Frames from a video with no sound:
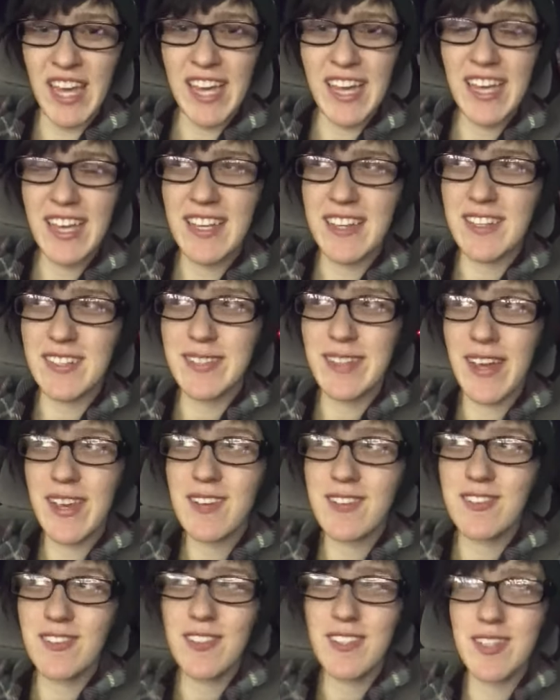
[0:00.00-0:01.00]
hey, that's
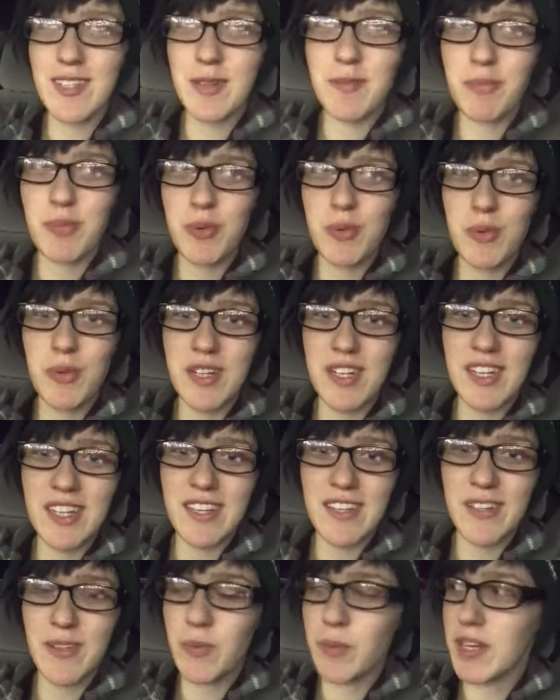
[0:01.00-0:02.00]
actually a pretty
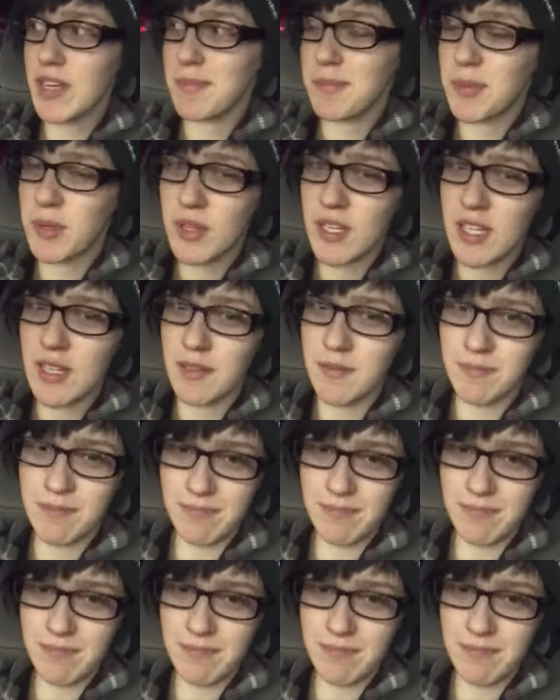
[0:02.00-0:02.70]
good way of putting it.